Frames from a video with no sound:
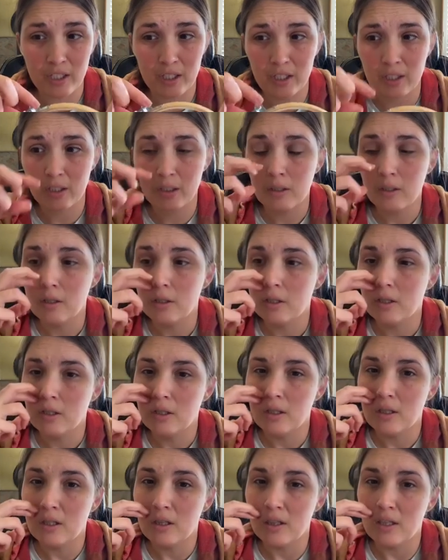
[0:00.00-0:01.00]
good.
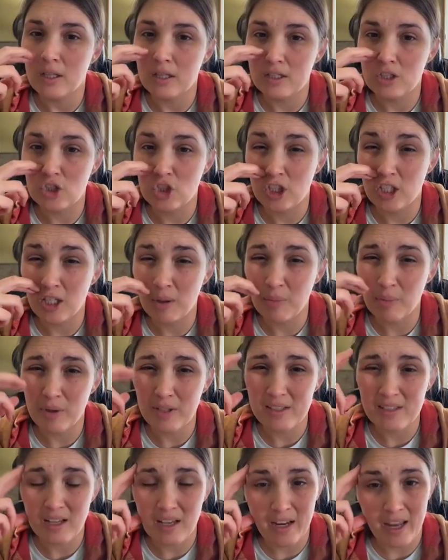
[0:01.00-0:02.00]
The cheap
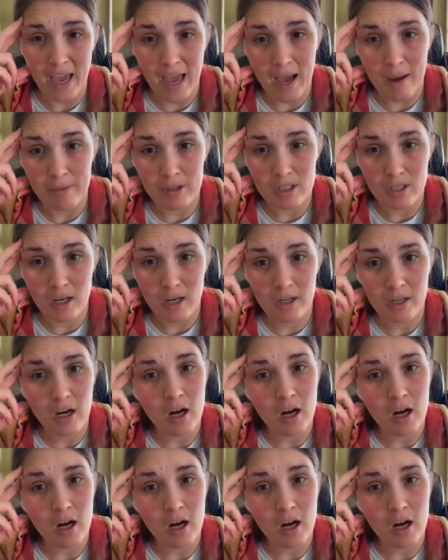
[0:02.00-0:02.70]
ones on Amazon